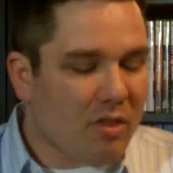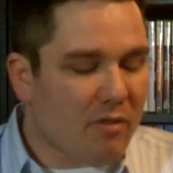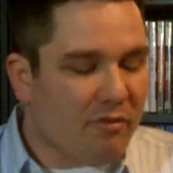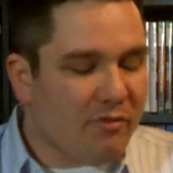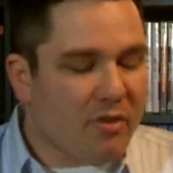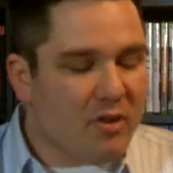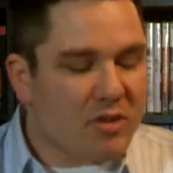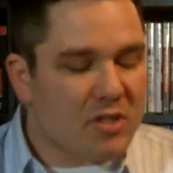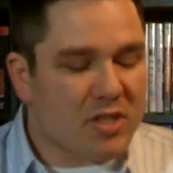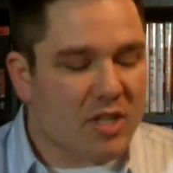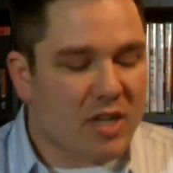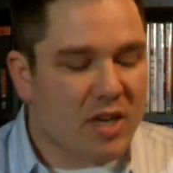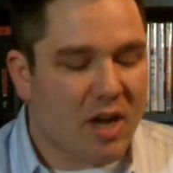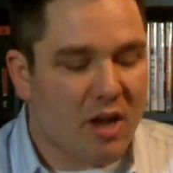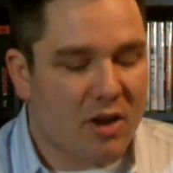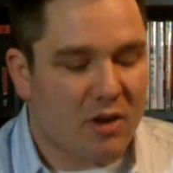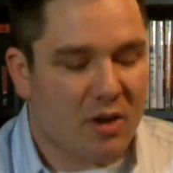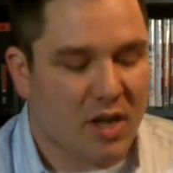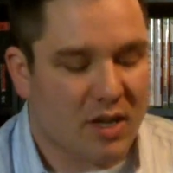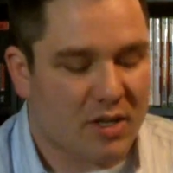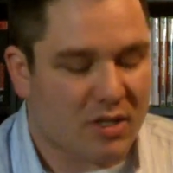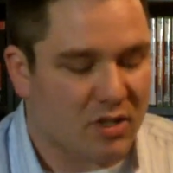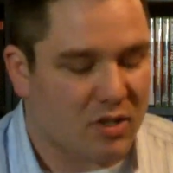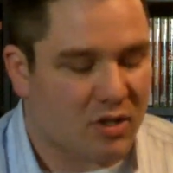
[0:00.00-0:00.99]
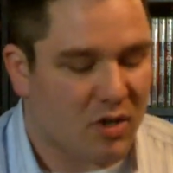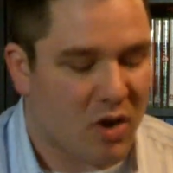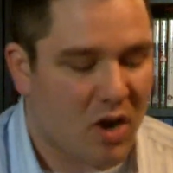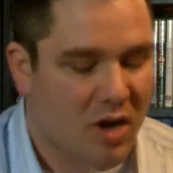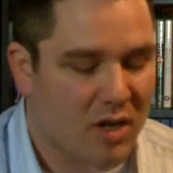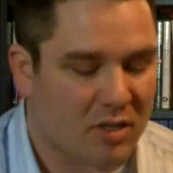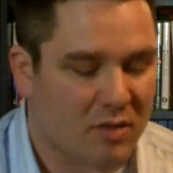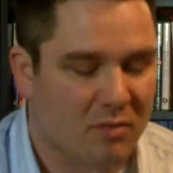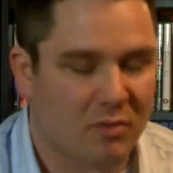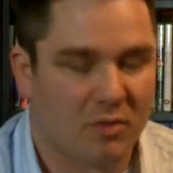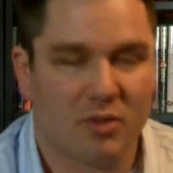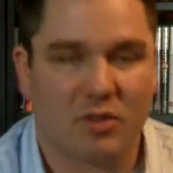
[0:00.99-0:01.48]
The first thing I'd like to
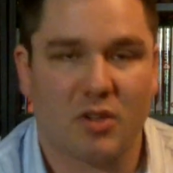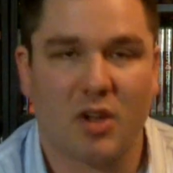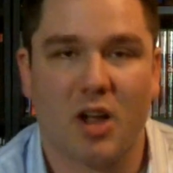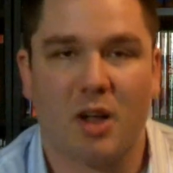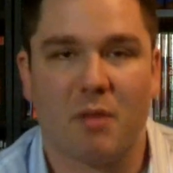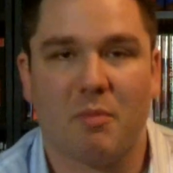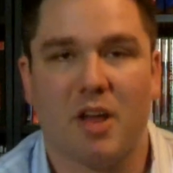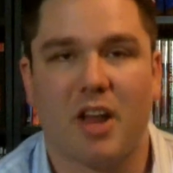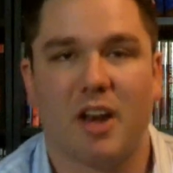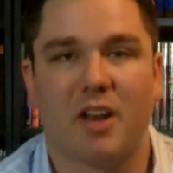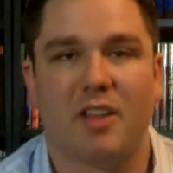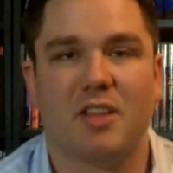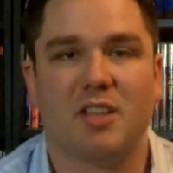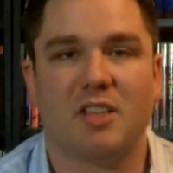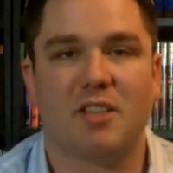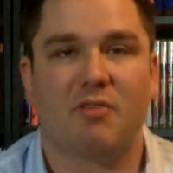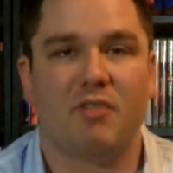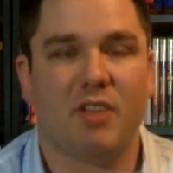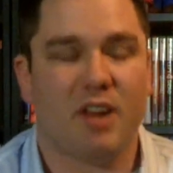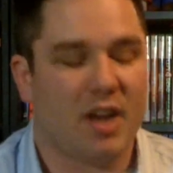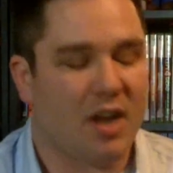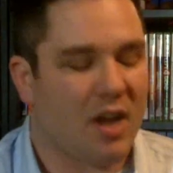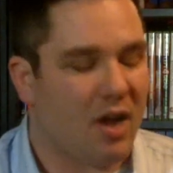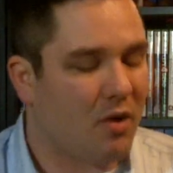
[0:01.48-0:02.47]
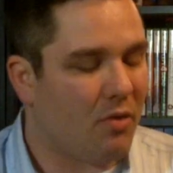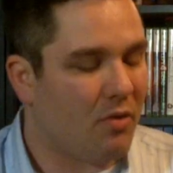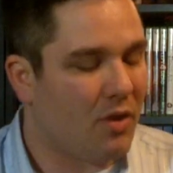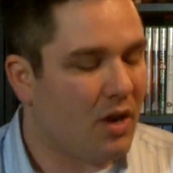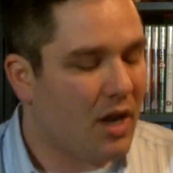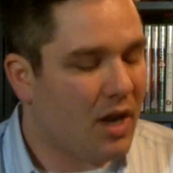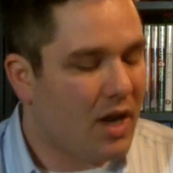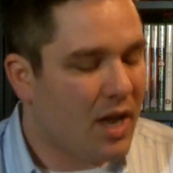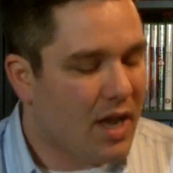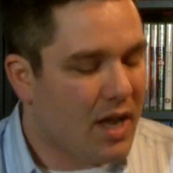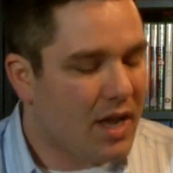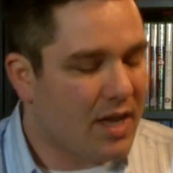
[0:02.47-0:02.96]
talk, to, talk about in this video
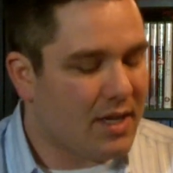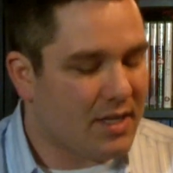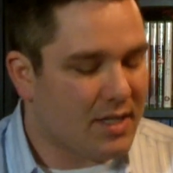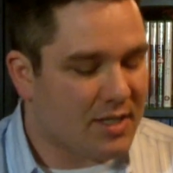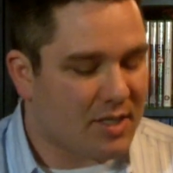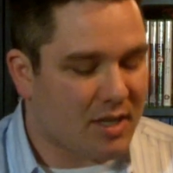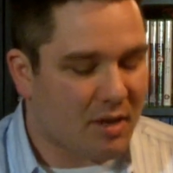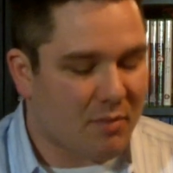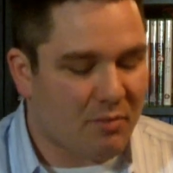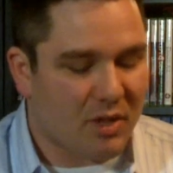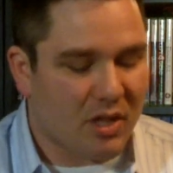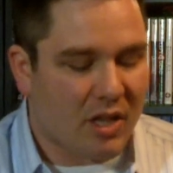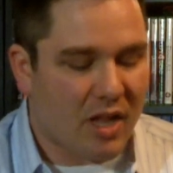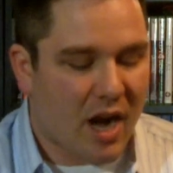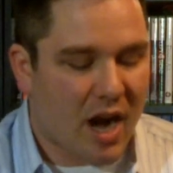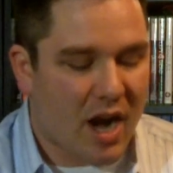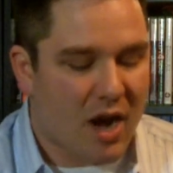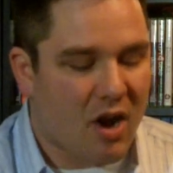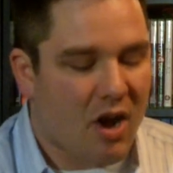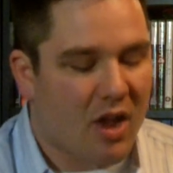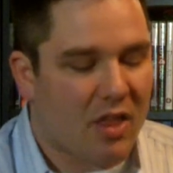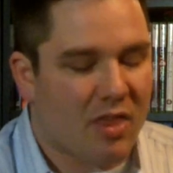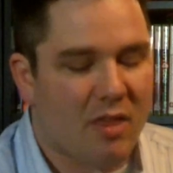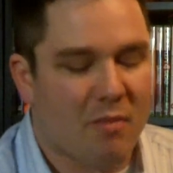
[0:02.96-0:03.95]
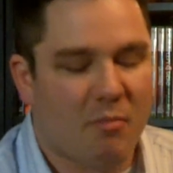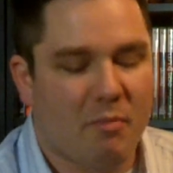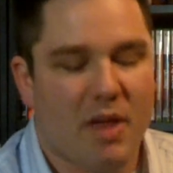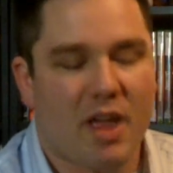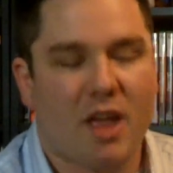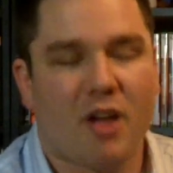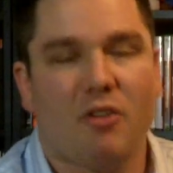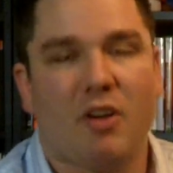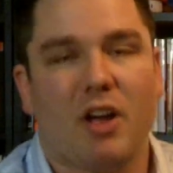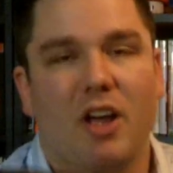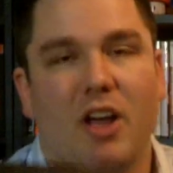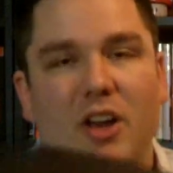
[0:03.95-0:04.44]
is something that I got in the
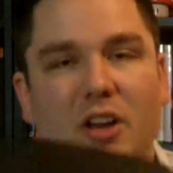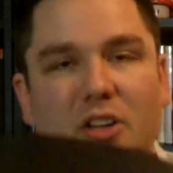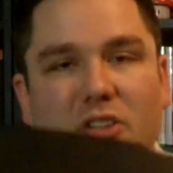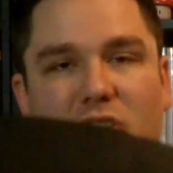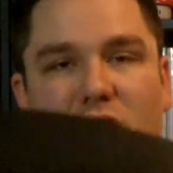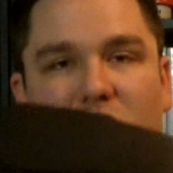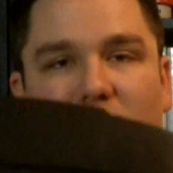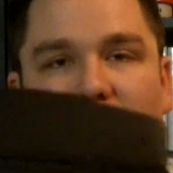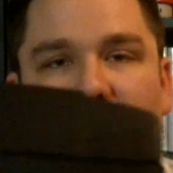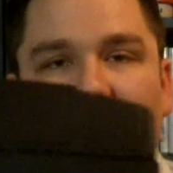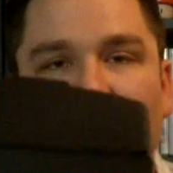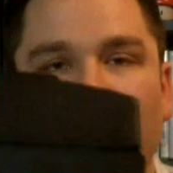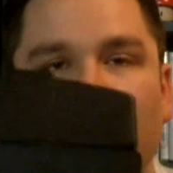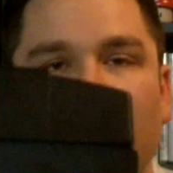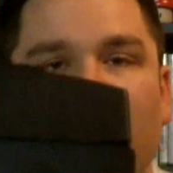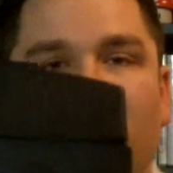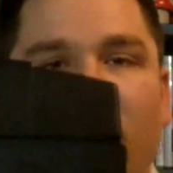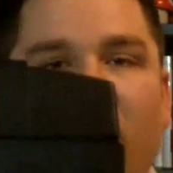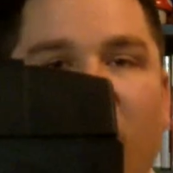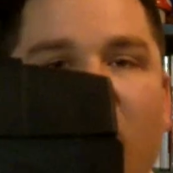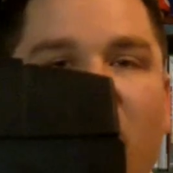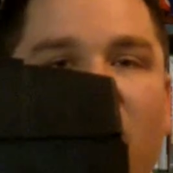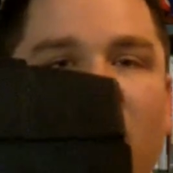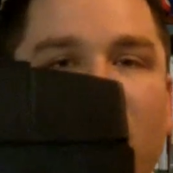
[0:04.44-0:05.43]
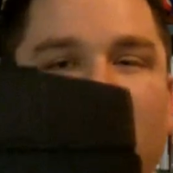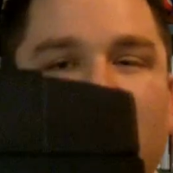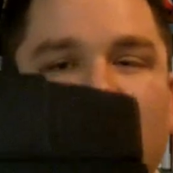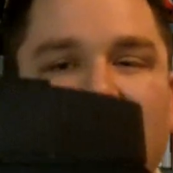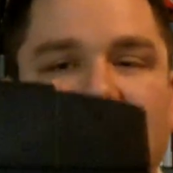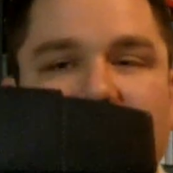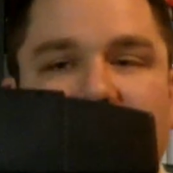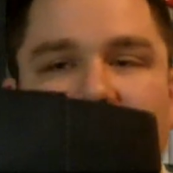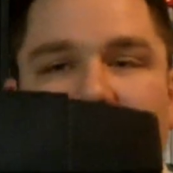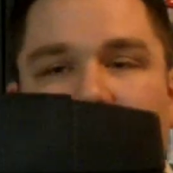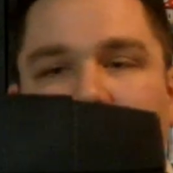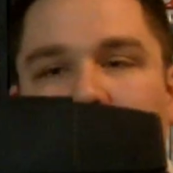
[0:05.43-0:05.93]
mail. I got a
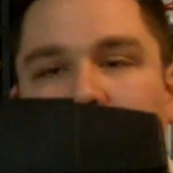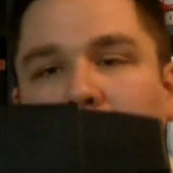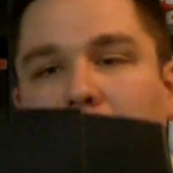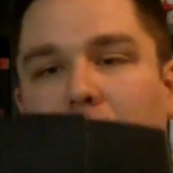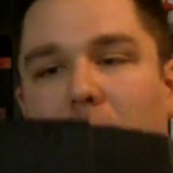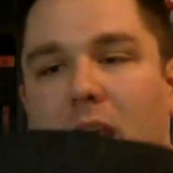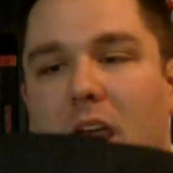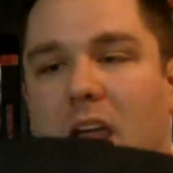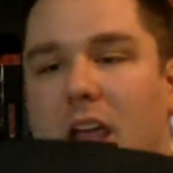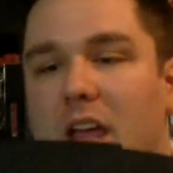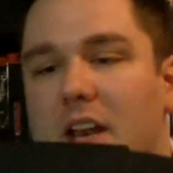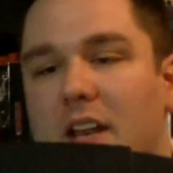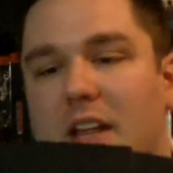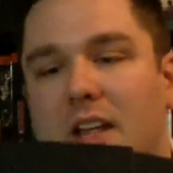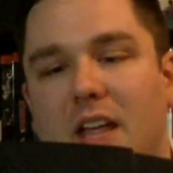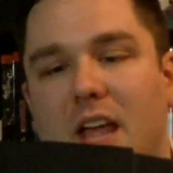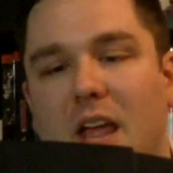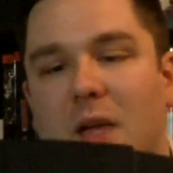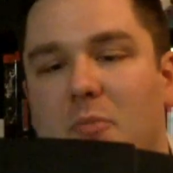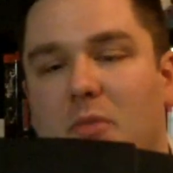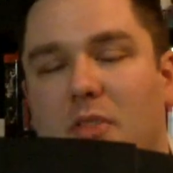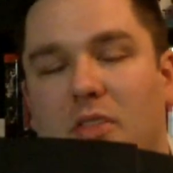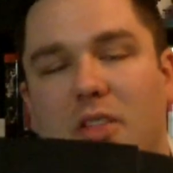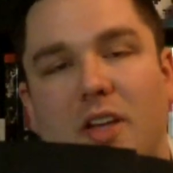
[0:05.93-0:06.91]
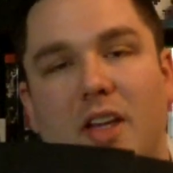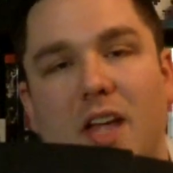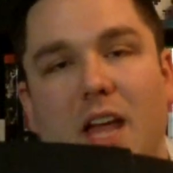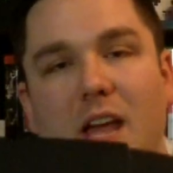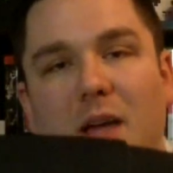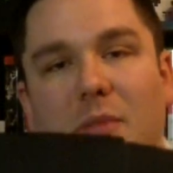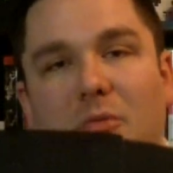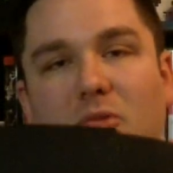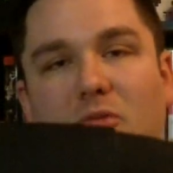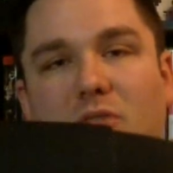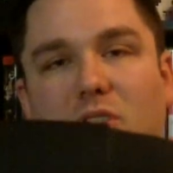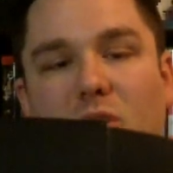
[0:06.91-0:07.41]
TurboGrafx, and it came with the
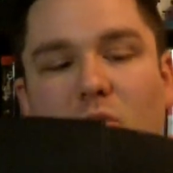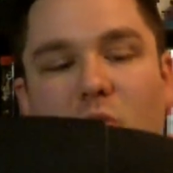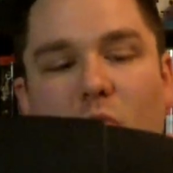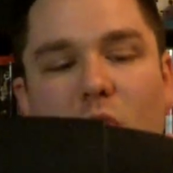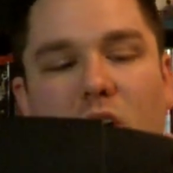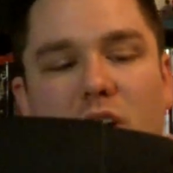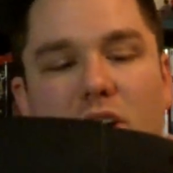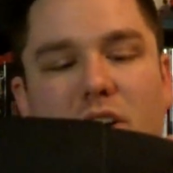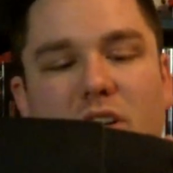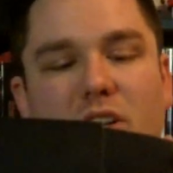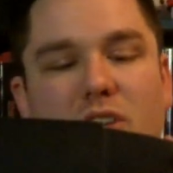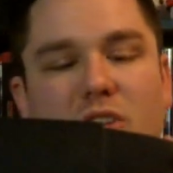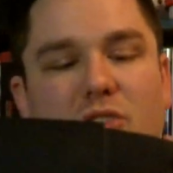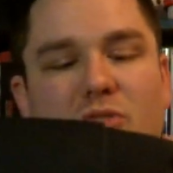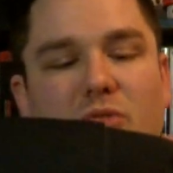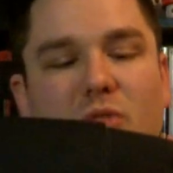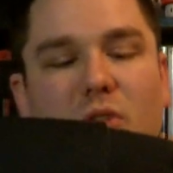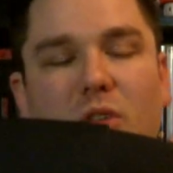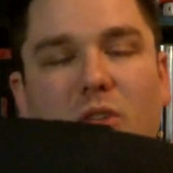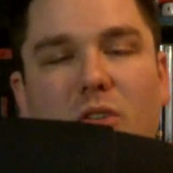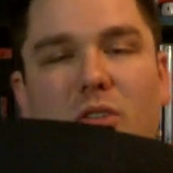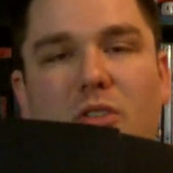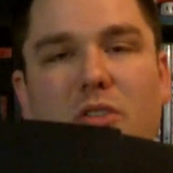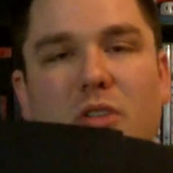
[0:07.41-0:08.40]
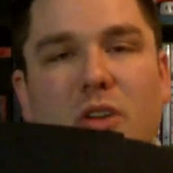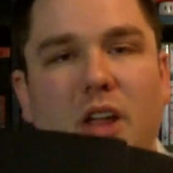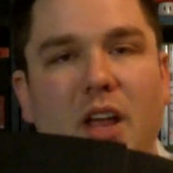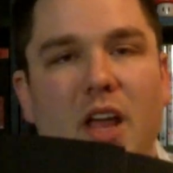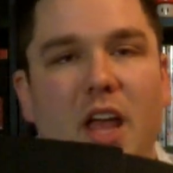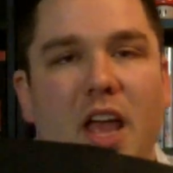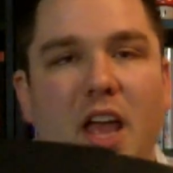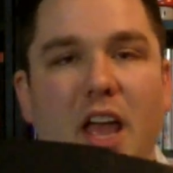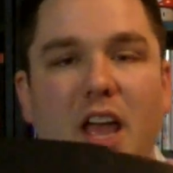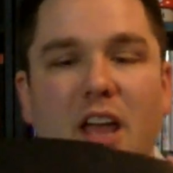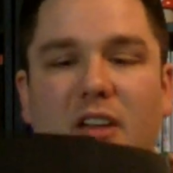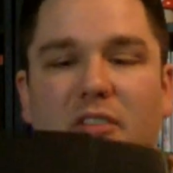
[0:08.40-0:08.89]
cables and one controller
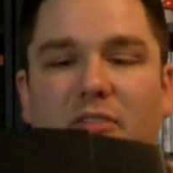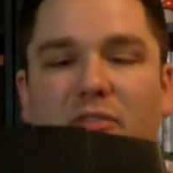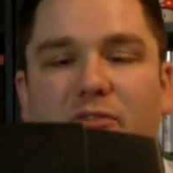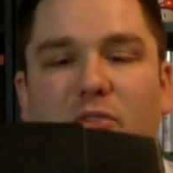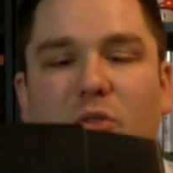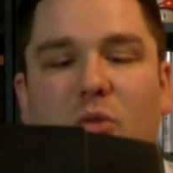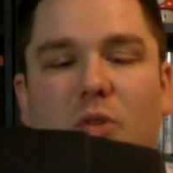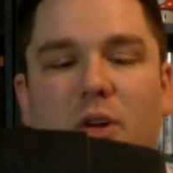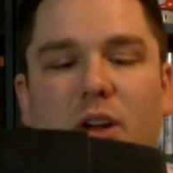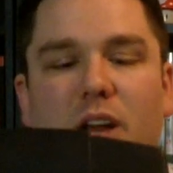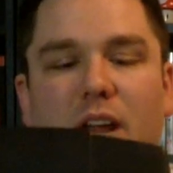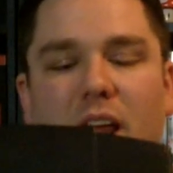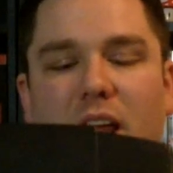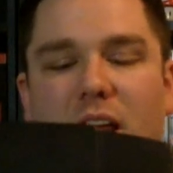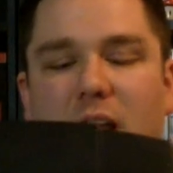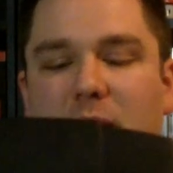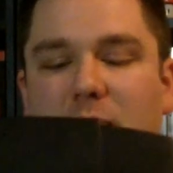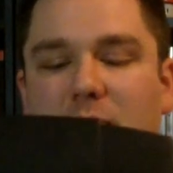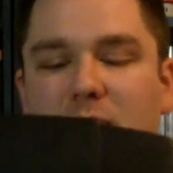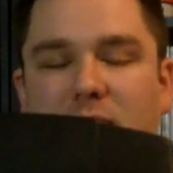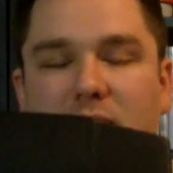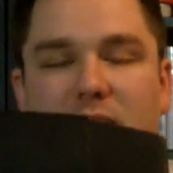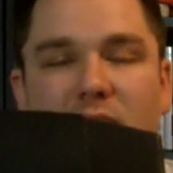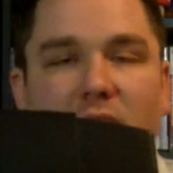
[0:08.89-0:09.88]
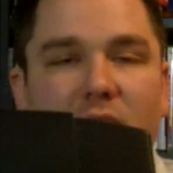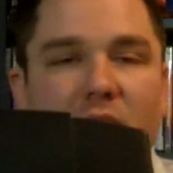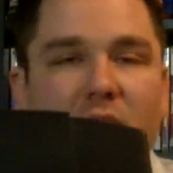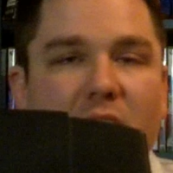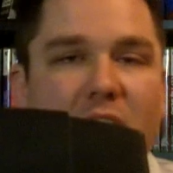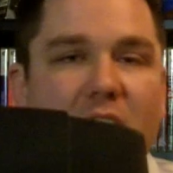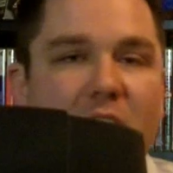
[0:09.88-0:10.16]
and four games.